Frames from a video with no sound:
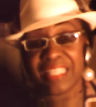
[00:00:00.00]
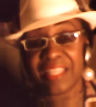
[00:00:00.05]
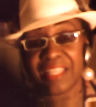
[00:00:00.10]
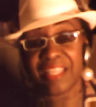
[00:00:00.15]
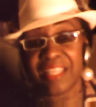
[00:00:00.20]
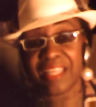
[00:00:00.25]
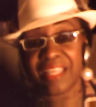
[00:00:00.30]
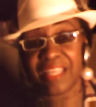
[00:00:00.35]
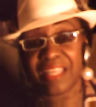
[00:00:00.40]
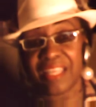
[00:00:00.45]

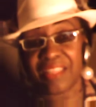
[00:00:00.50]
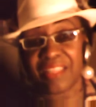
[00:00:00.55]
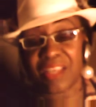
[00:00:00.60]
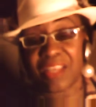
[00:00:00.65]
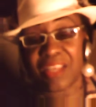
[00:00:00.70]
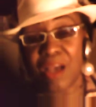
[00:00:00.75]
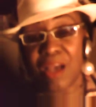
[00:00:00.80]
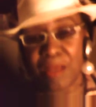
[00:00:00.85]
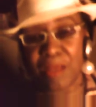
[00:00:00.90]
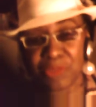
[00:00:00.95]

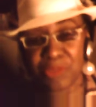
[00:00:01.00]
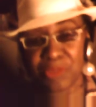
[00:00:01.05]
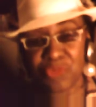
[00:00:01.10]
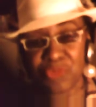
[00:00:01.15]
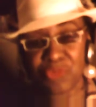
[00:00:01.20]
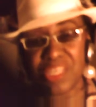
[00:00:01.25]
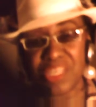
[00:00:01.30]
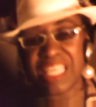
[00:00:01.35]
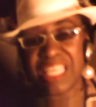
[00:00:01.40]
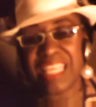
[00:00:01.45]
the cops
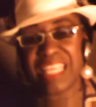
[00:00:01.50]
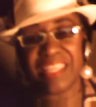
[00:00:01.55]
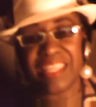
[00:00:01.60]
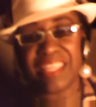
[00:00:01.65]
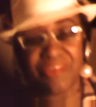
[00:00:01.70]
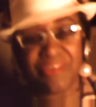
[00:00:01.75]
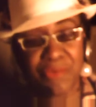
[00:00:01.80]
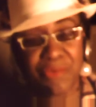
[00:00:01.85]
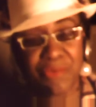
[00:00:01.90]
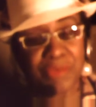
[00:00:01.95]

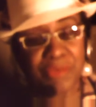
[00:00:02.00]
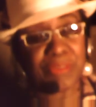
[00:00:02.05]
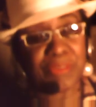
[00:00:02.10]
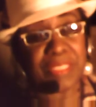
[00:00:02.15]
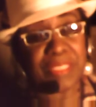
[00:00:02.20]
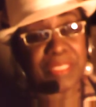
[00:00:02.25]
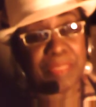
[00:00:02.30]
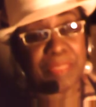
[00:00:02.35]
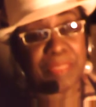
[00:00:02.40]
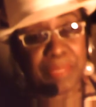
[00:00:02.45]
read real
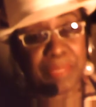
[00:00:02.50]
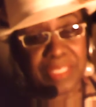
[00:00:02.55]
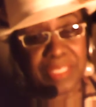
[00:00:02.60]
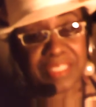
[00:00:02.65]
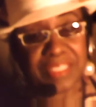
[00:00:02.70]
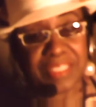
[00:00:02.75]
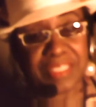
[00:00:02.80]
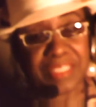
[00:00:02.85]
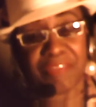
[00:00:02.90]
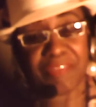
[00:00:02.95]
deep into stuff.